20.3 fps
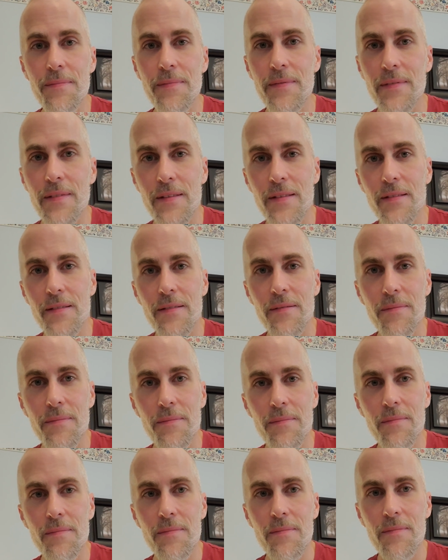
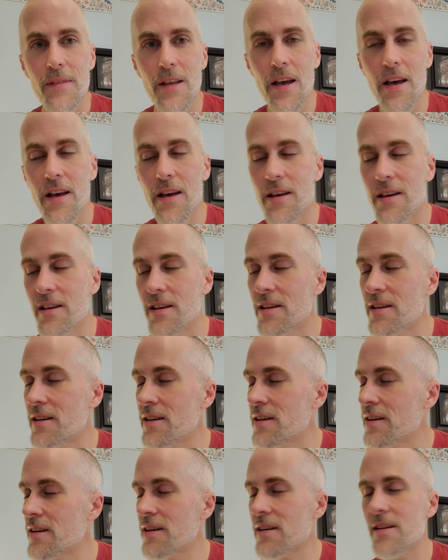
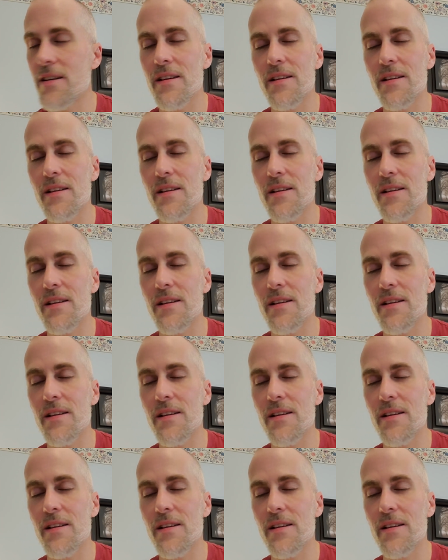Nothing is said.